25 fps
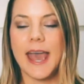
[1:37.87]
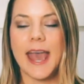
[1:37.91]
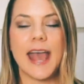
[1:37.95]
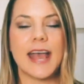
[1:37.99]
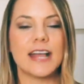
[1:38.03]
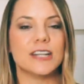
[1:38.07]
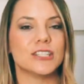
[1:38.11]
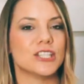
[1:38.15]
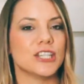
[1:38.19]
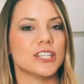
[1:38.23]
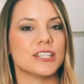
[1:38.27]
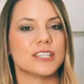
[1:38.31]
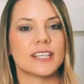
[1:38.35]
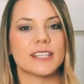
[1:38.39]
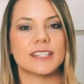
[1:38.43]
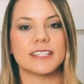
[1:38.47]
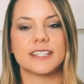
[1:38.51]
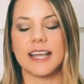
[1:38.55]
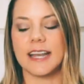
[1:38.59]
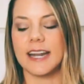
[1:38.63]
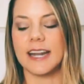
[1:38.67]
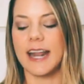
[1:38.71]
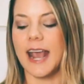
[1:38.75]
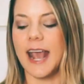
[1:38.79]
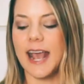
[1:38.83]
And Jesus
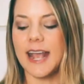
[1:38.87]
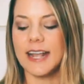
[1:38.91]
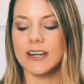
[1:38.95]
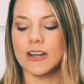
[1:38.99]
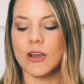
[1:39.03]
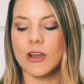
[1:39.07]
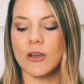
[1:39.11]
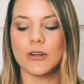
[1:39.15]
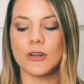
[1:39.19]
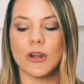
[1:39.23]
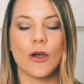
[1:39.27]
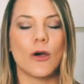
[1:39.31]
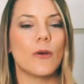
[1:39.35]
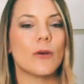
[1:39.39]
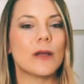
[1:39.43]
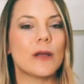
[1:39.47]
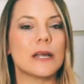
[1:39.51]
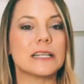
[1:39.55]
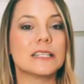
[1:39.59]
said, "Hey, no,